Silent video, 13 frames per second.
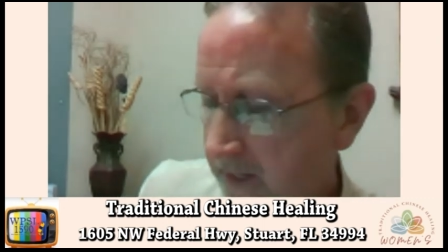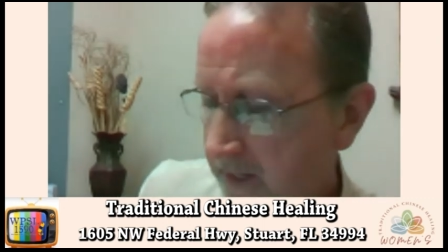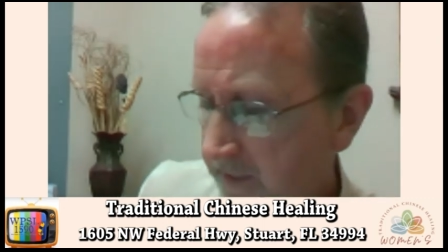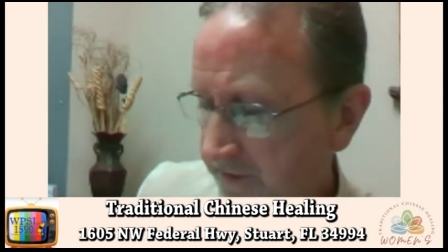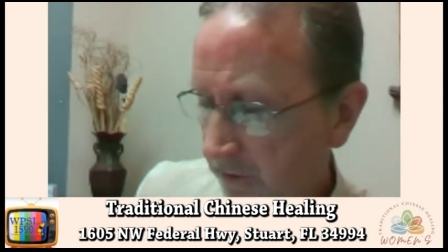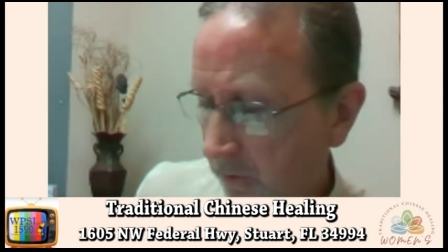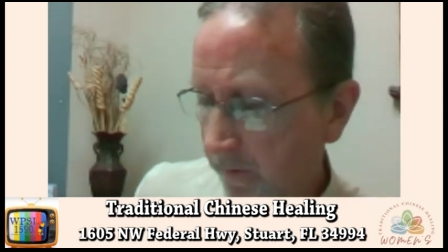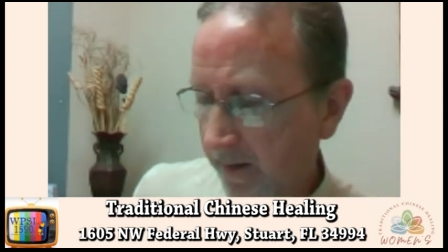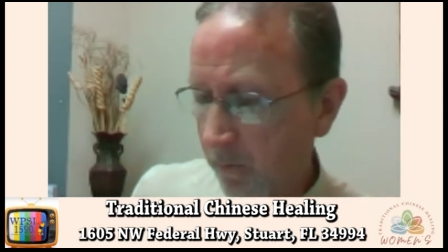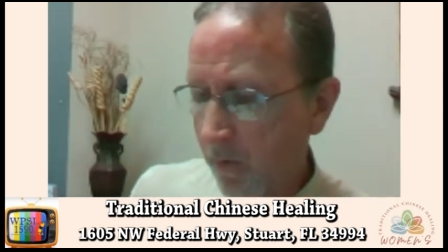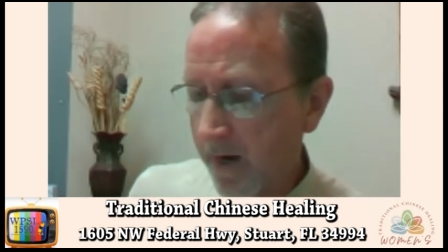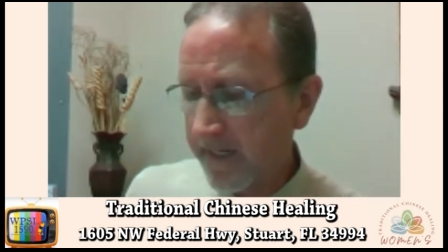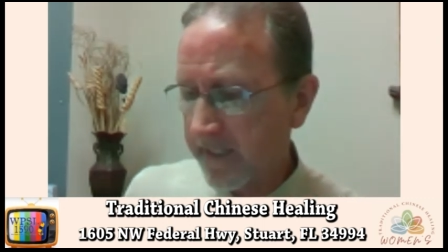So, what I
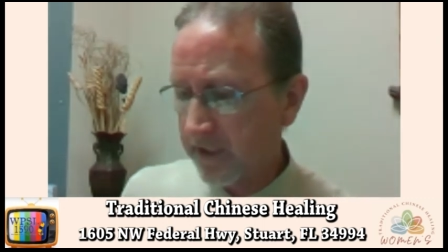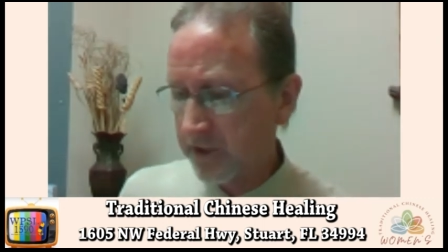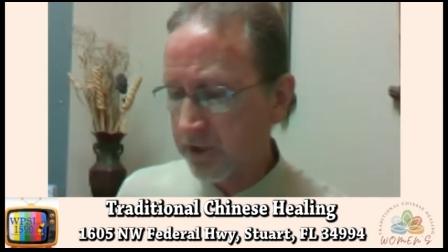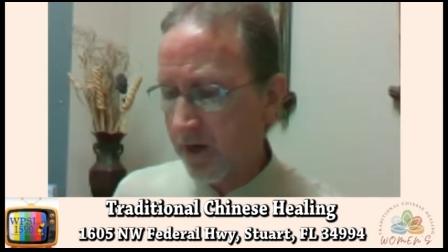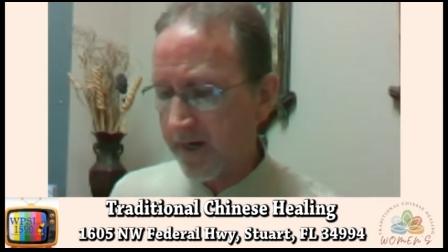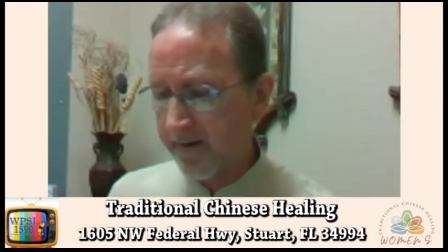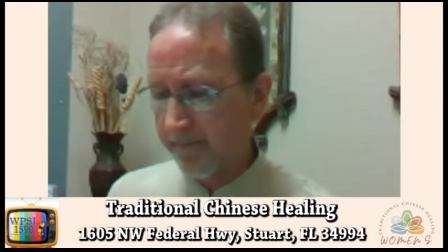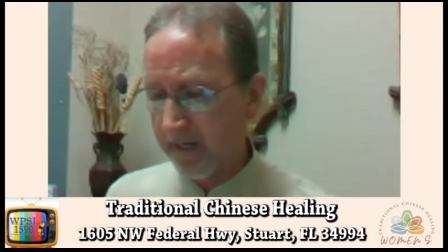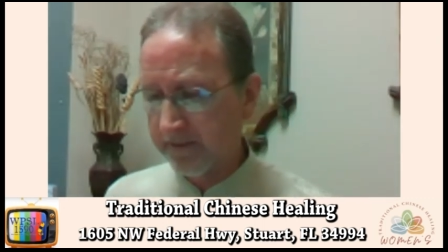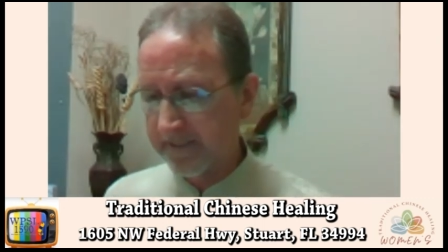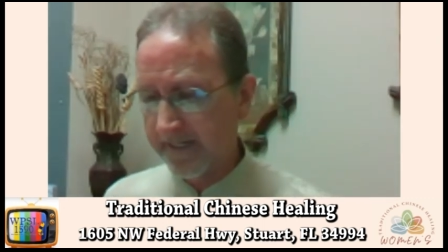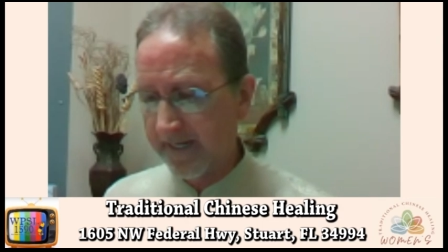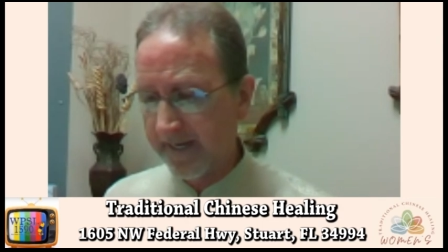wanted to talk about
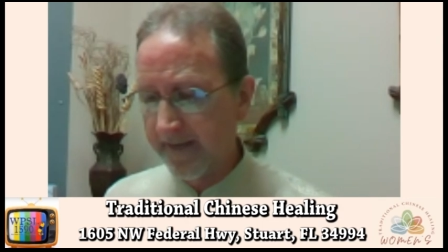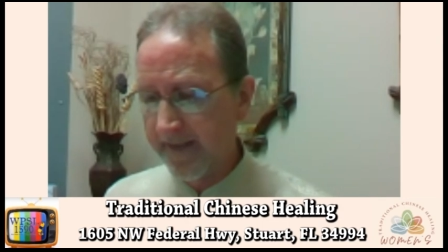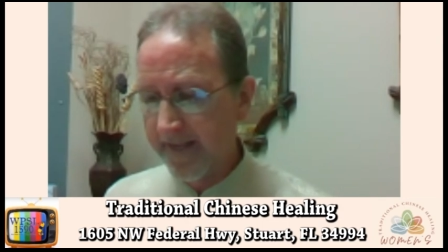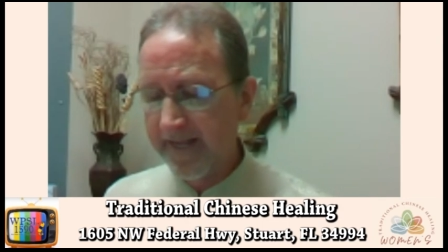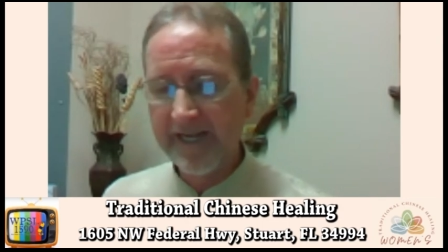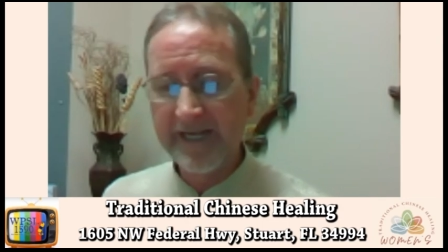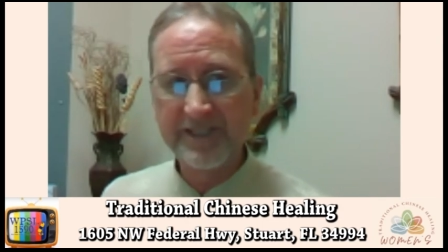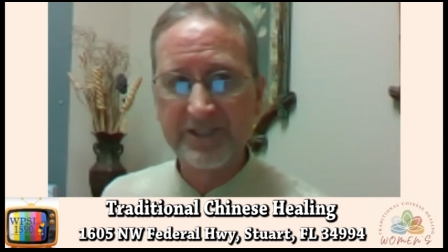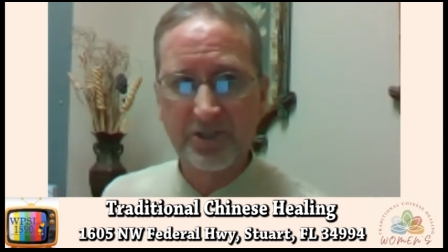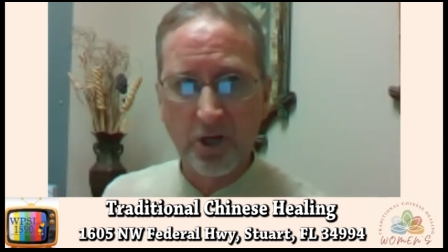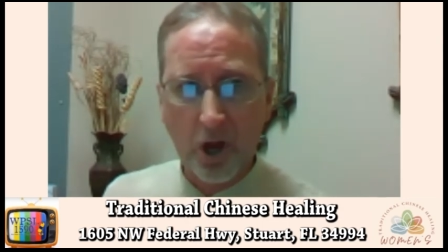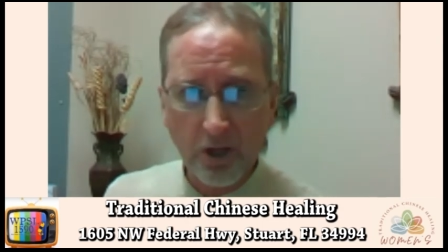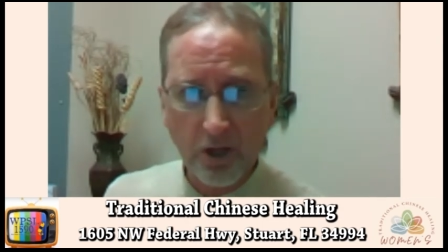today is
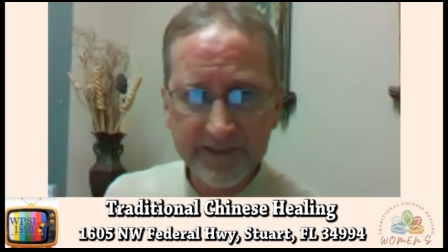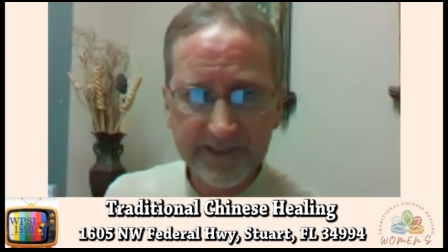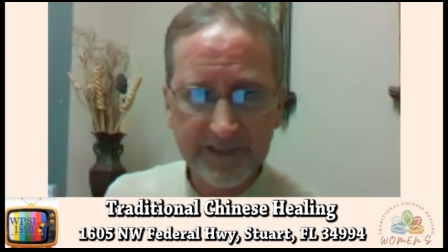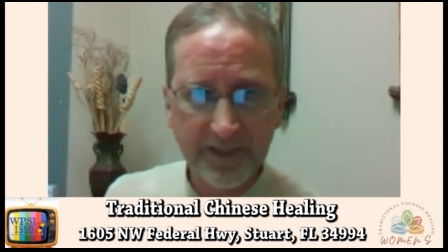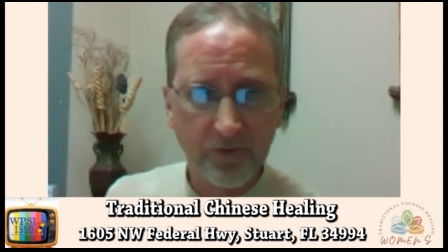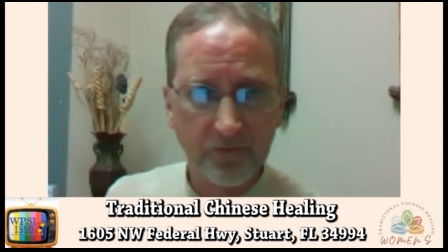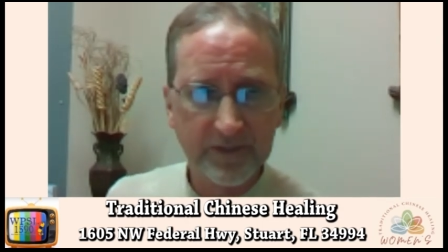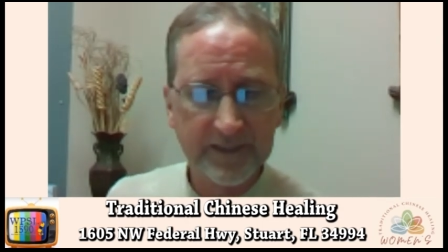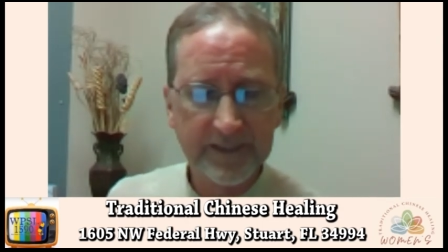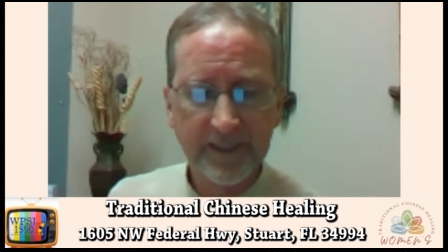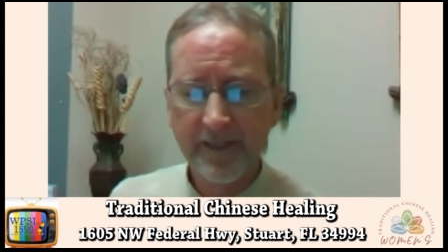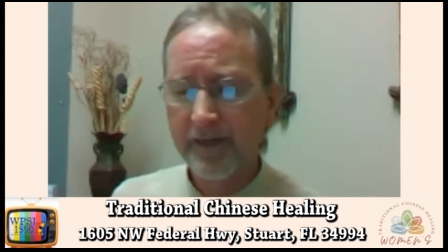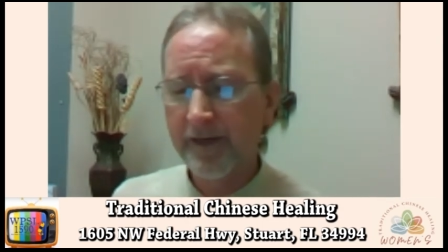gallstones.
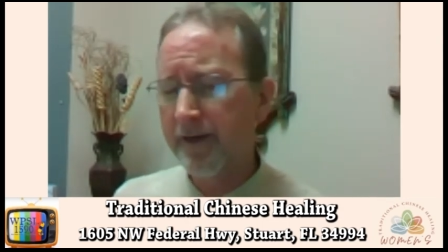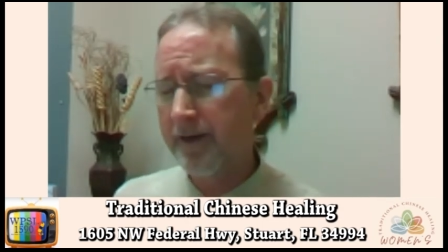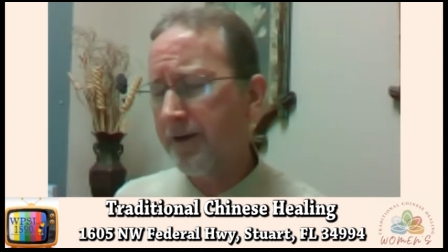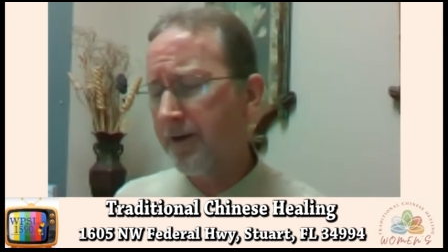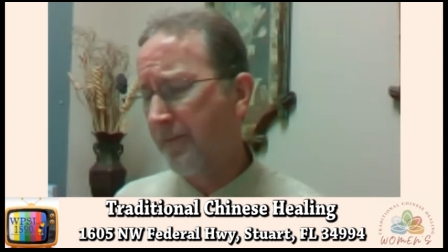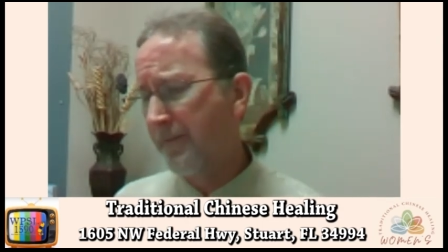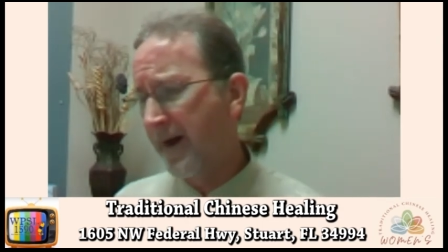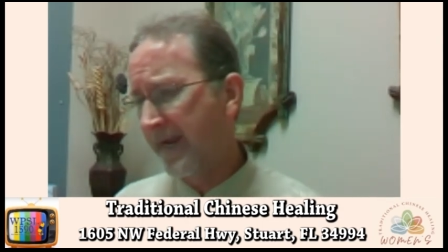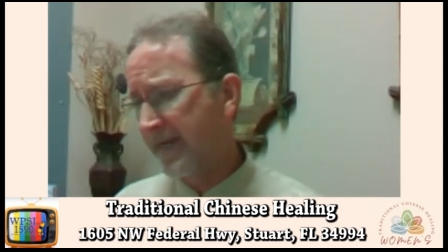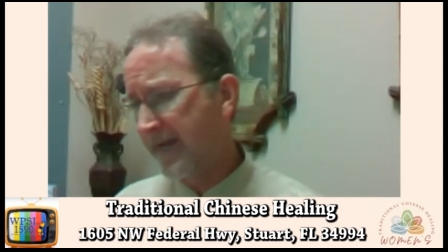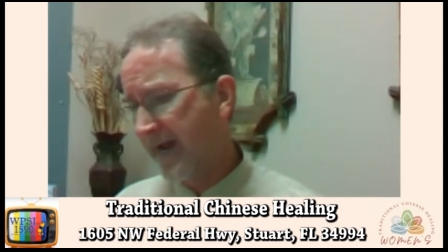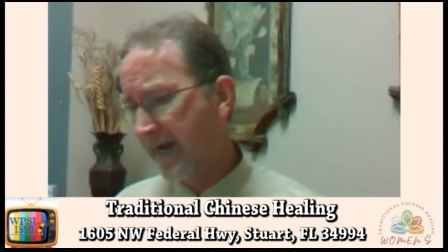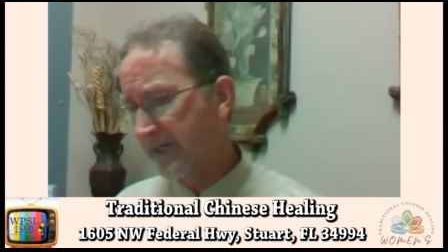Oh my
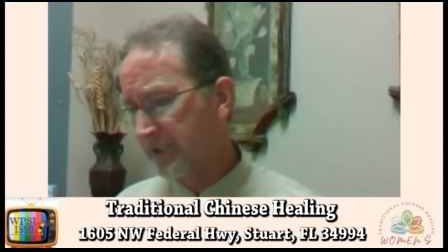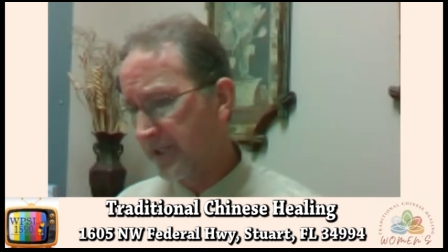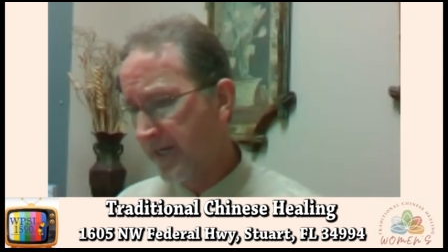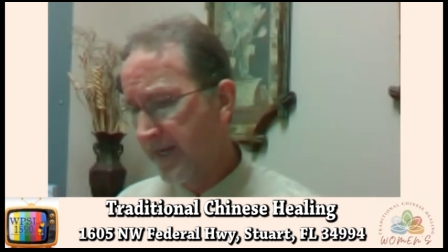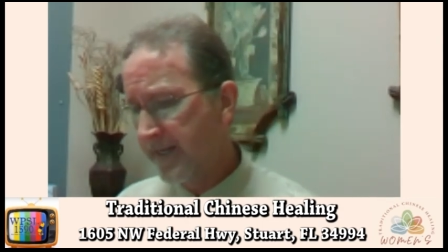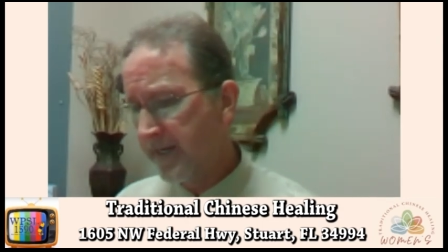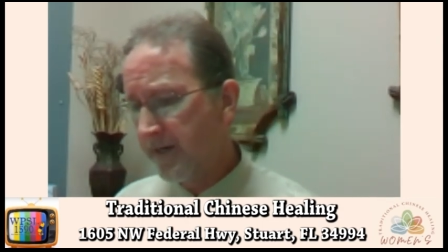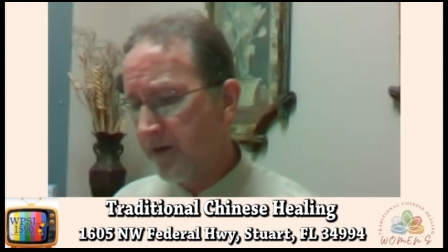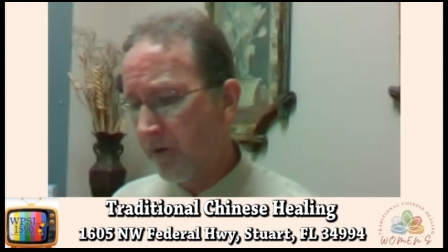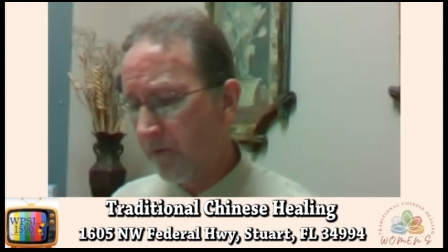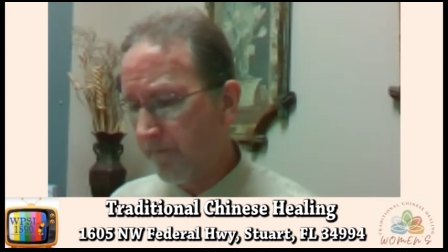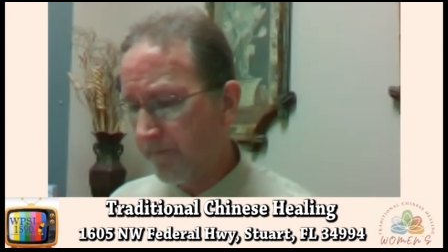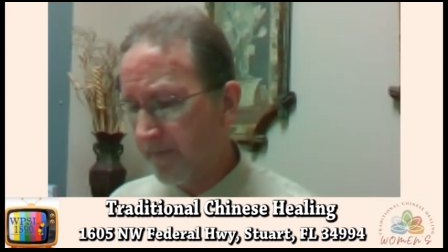gosh. You know,